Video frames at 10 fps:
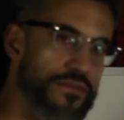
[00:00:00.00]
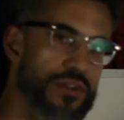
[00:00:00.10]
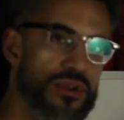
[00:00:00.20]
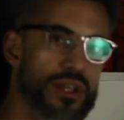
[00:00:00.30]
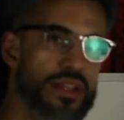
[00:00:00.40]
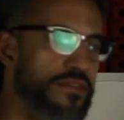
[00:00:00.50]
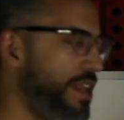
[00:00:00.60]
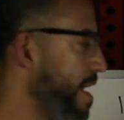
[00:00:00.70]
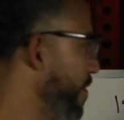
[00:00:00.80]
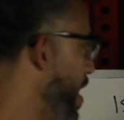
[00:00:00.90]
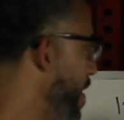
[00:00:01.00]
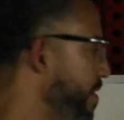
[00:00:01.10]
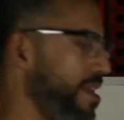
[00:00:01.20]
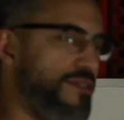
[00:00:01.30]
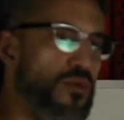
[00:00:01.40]
for you to lift heavy.
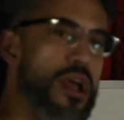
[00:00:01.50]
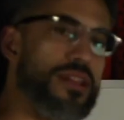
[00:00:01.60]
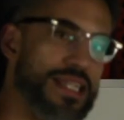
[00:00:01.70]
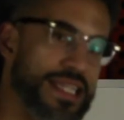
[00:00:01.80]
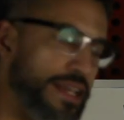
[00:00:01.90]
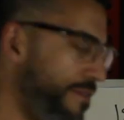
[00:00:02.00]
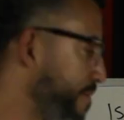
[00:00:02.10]
Heavy is relative.